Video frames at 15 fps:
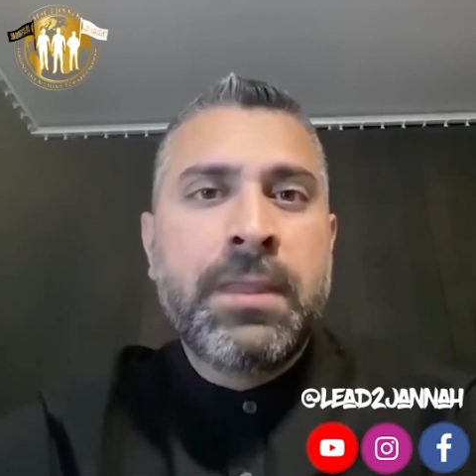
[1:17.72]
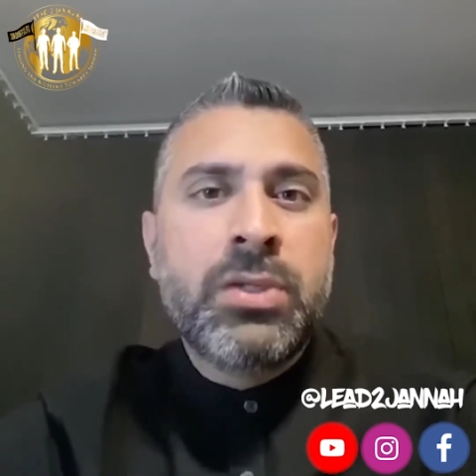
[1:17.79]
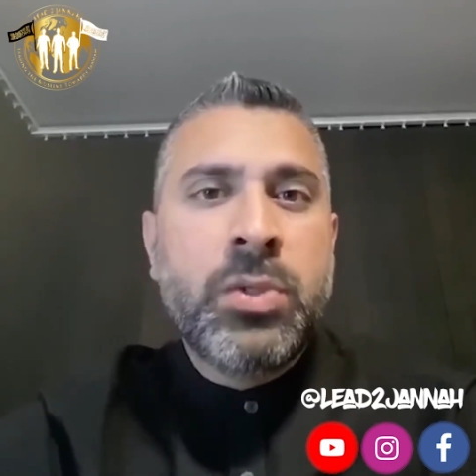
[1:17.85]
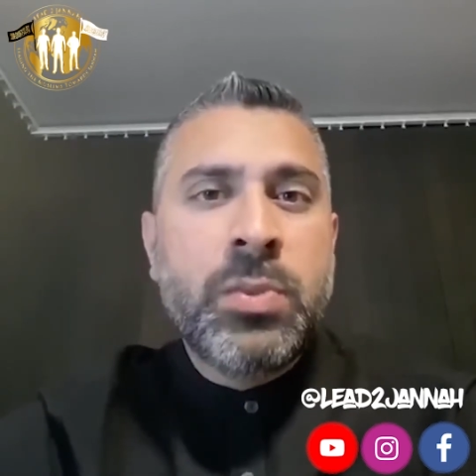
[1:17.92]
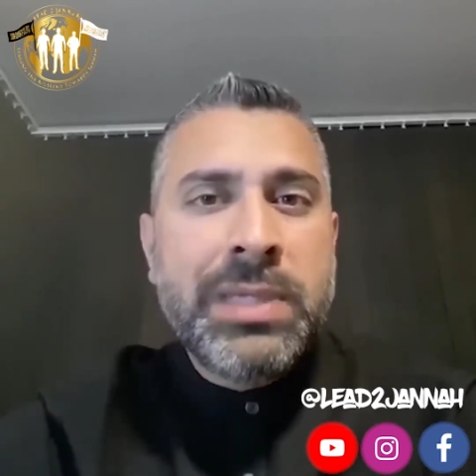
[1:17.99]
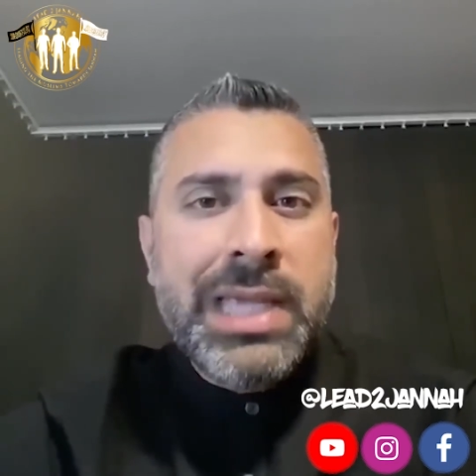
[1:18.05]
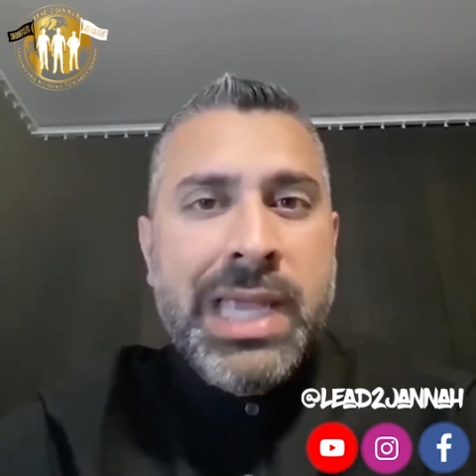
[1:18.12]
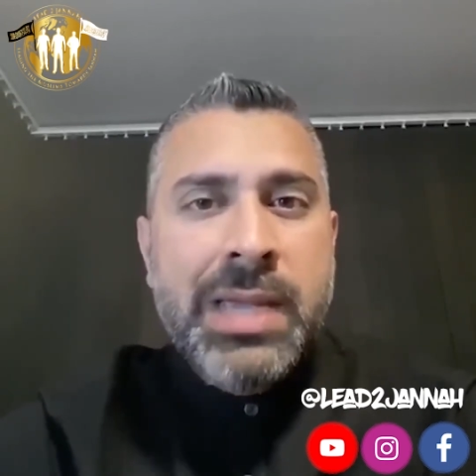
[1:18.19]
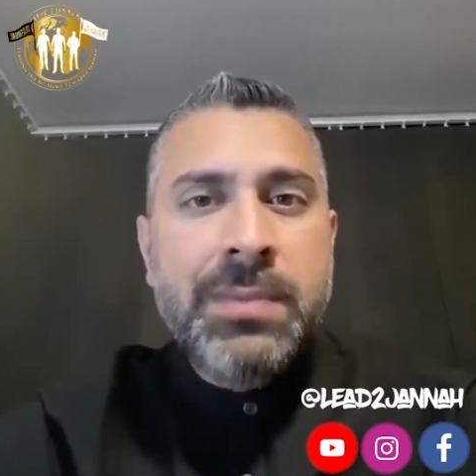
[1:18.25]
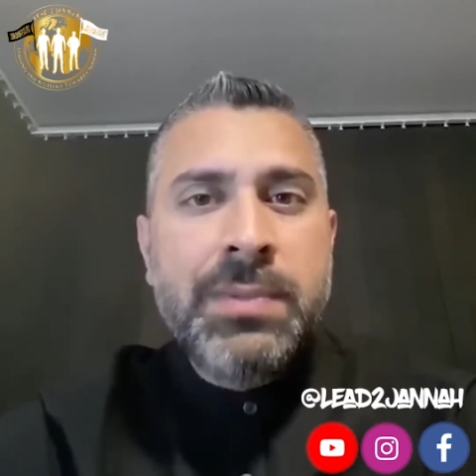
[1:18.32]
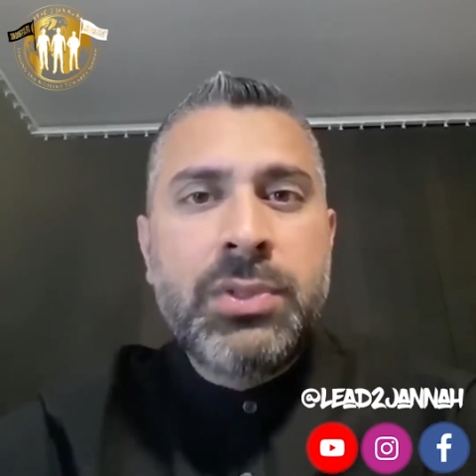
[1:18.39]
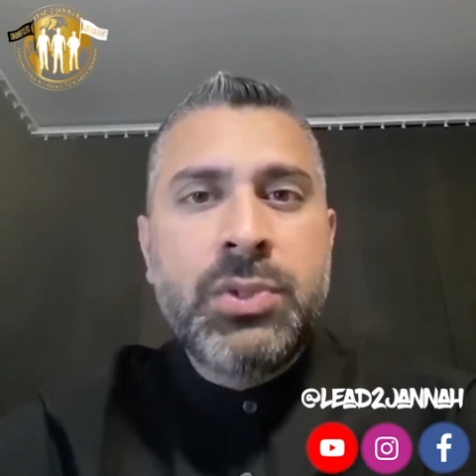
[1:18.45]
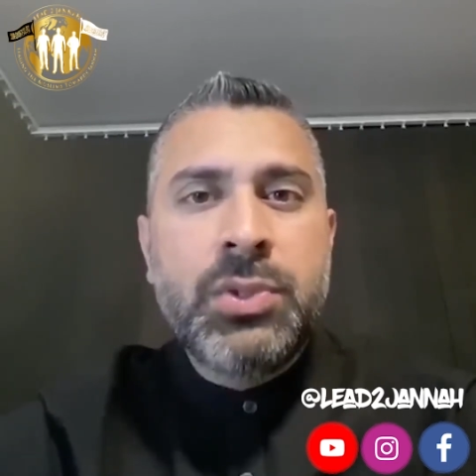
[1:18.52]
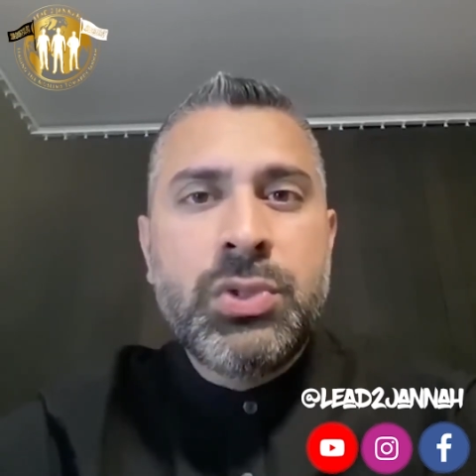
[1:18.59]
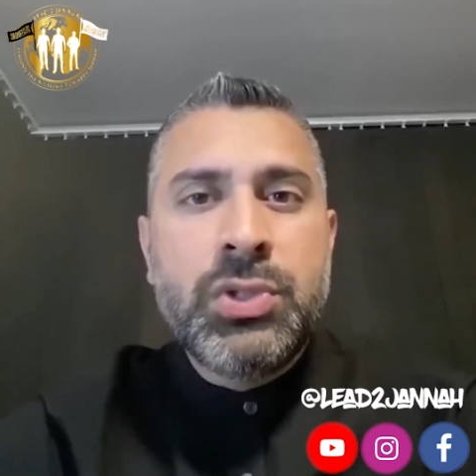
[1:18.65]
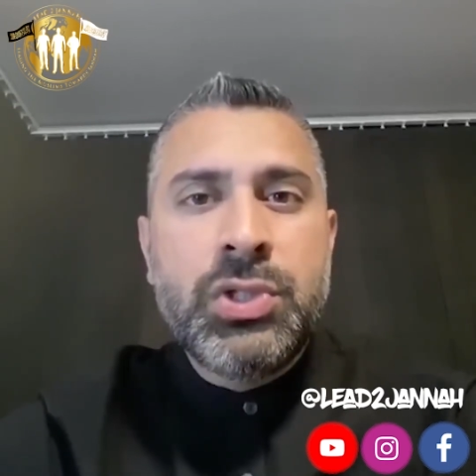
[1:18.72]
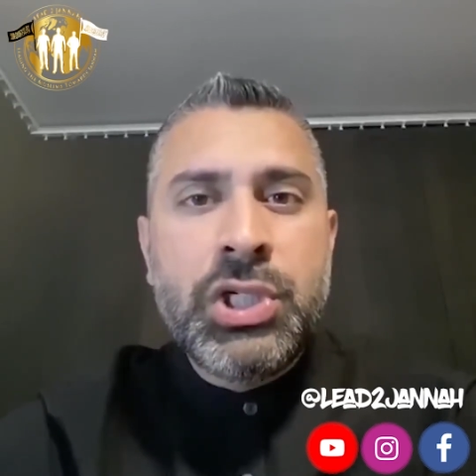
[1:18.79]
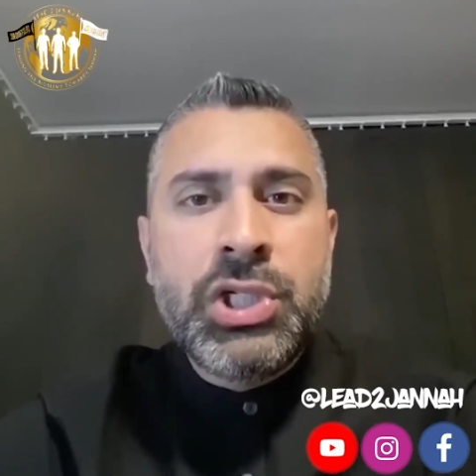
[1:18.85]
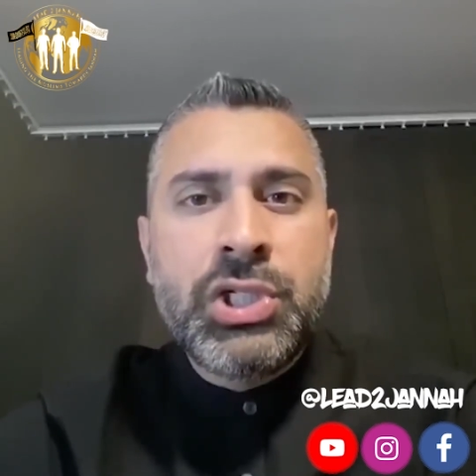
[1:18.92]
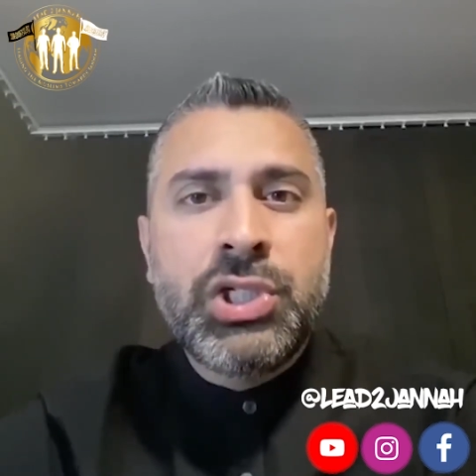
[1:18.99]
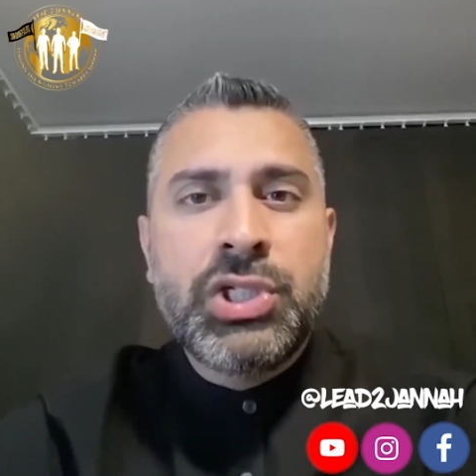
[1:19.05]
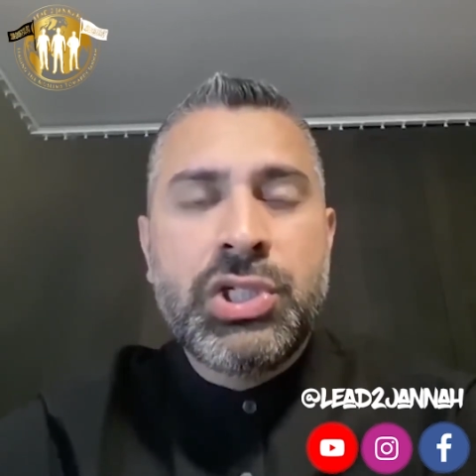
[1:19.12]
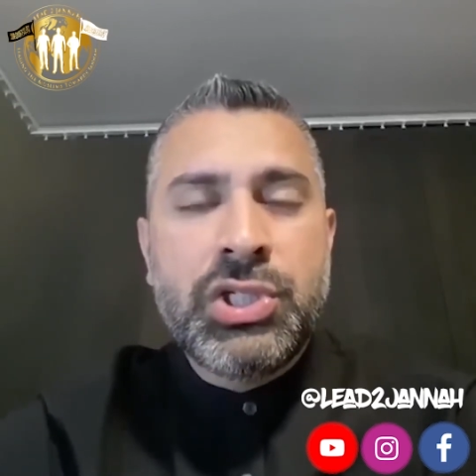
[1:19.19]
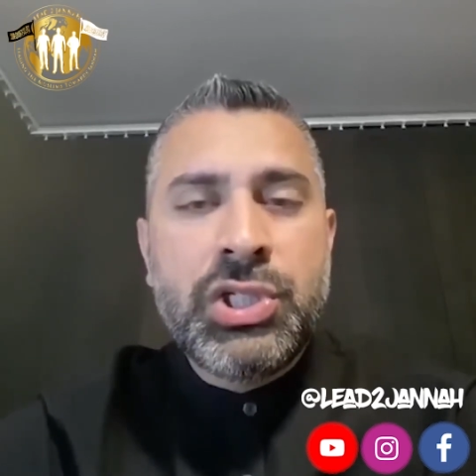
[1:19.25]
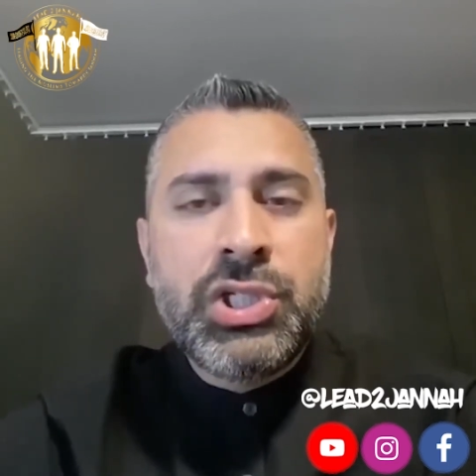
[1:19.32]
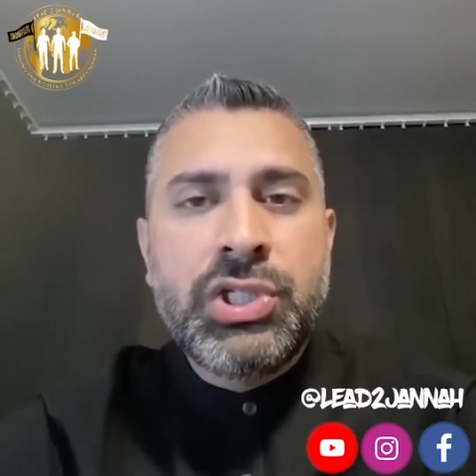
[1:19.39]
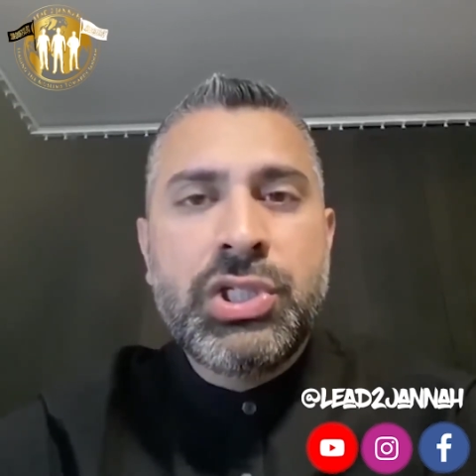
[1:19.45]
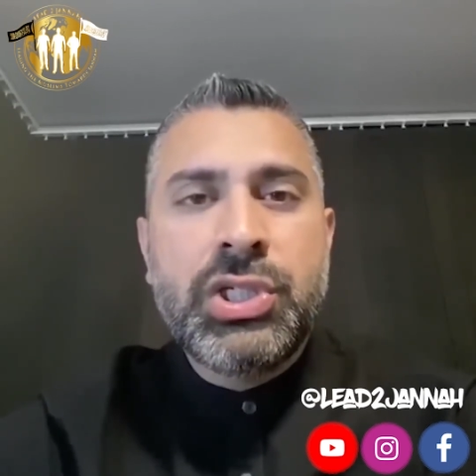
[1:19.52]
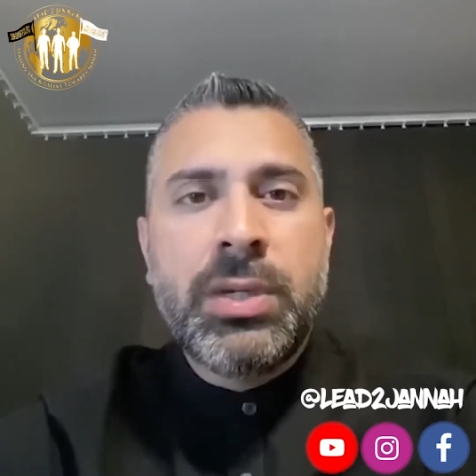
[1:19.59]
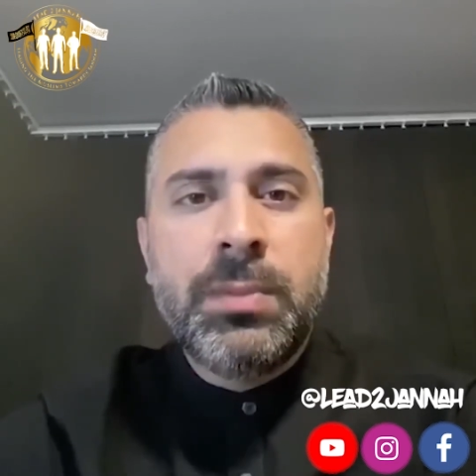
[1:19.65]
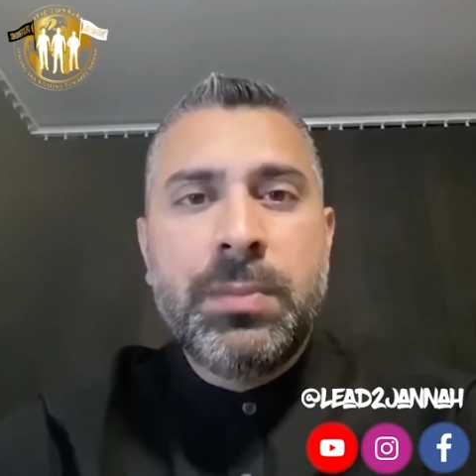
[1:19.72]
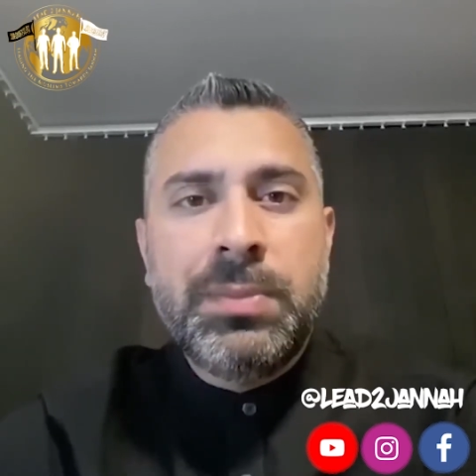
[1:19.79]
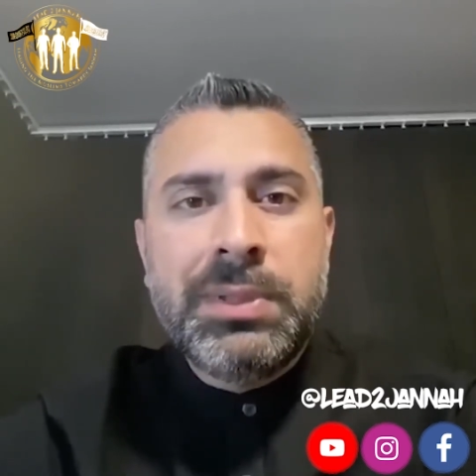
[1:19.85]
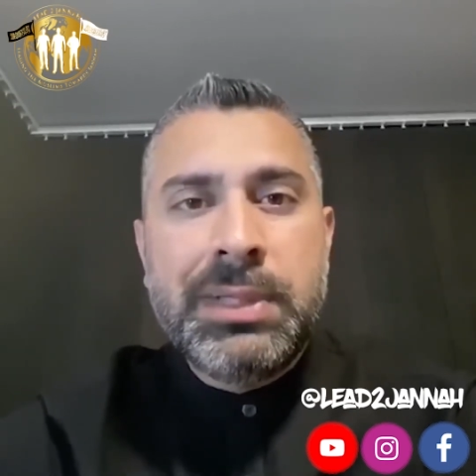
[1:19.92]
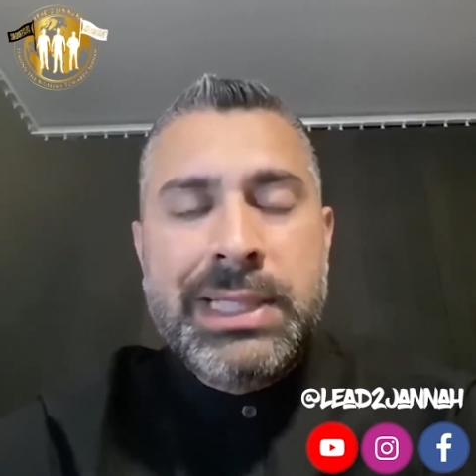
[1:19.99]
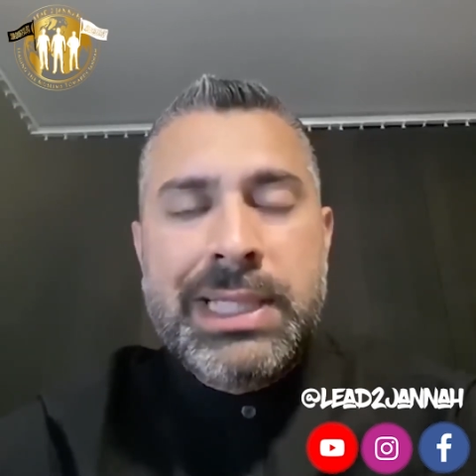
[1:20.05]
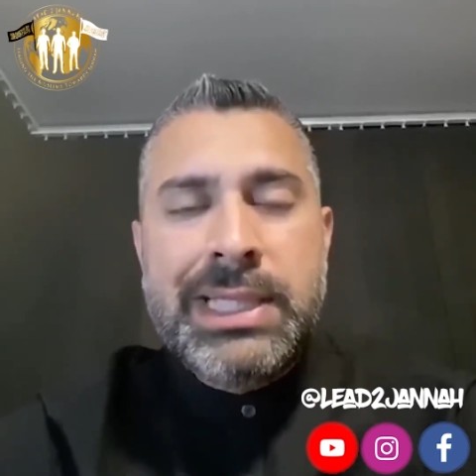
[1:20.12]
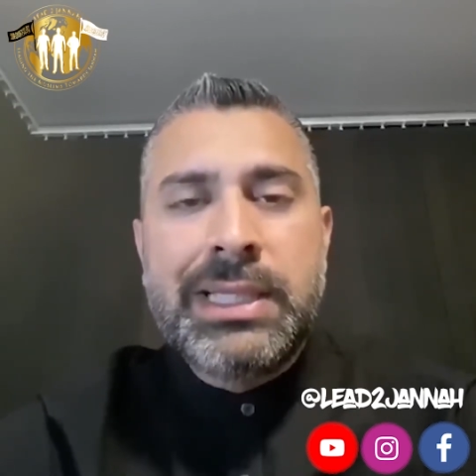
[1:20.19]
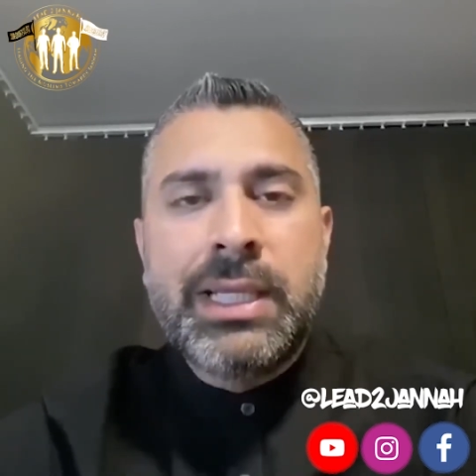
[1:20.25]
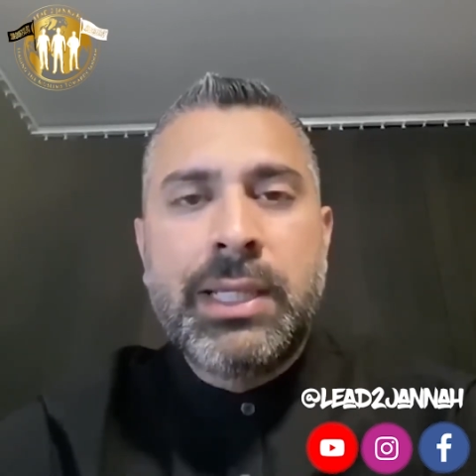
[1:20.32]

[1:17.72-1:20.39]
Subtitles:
To be able to nurture such complete